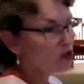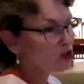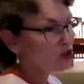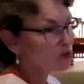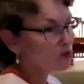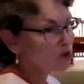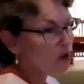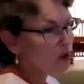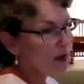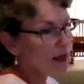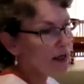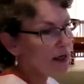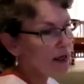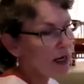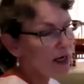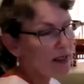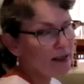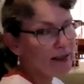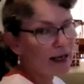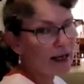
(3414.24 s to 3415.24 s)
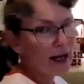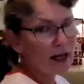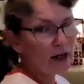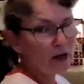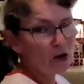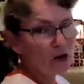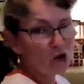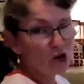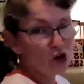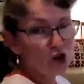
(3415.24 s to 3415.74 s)
because you've got that nice
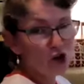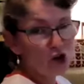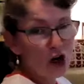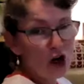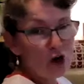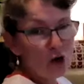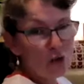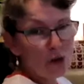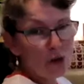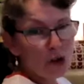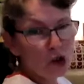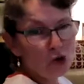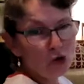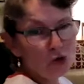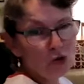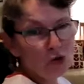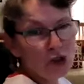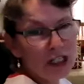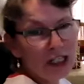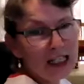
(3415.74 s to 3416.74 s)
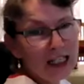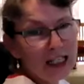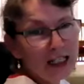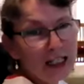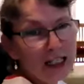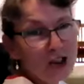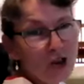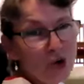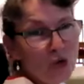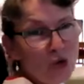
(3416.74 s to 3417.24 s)
diagonal stroke, but you
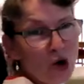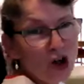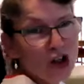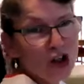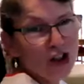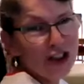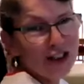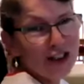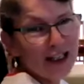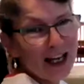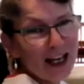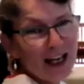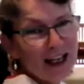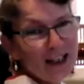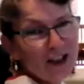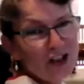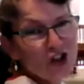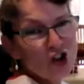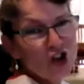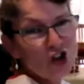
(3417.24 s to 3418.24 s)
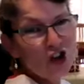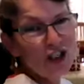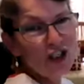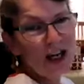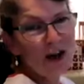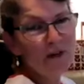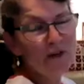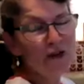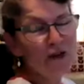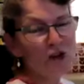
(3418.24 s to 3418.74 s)
need a washing line
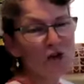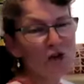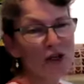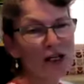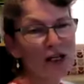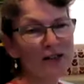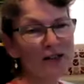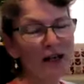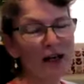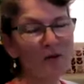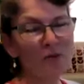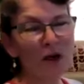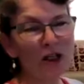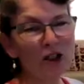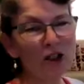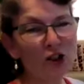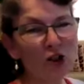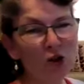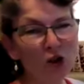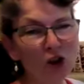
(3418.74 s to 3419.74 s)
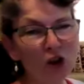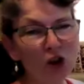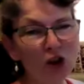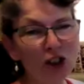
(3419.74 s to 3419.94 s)
join after it. And when